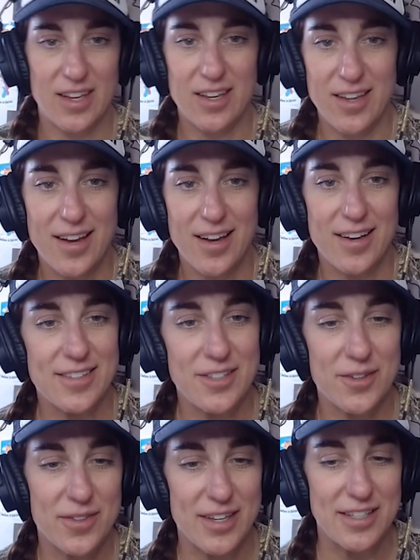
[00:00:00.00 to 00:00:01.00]
Yeah,
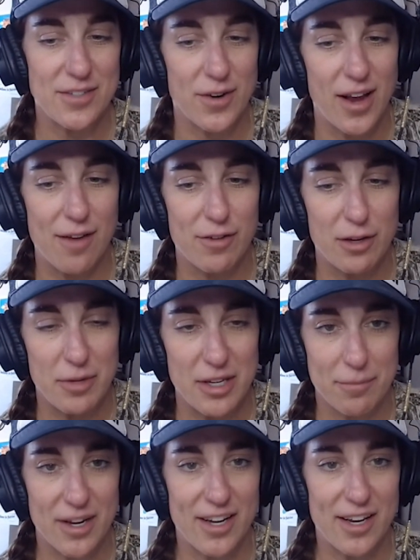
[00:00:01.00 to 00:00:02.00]
so thanks for having me.
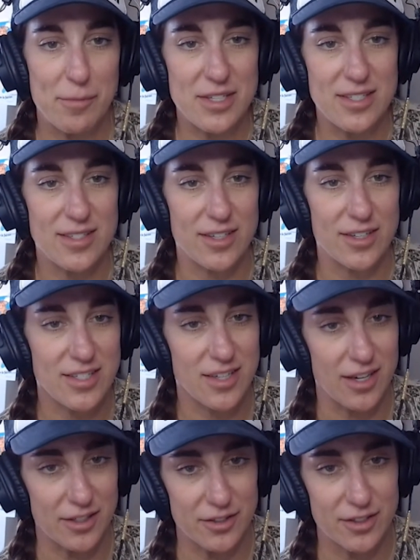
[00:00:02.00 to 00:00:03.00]
My name is Sarah
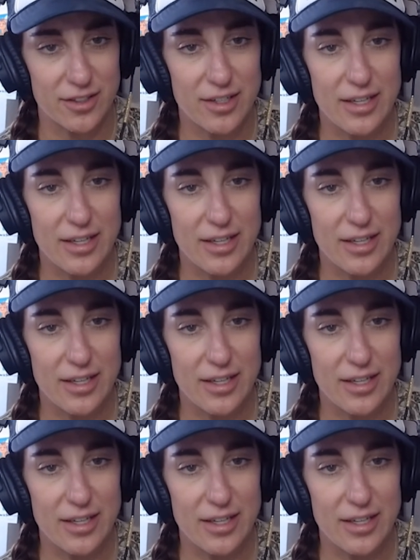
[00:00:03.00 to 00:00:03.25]
Stogner.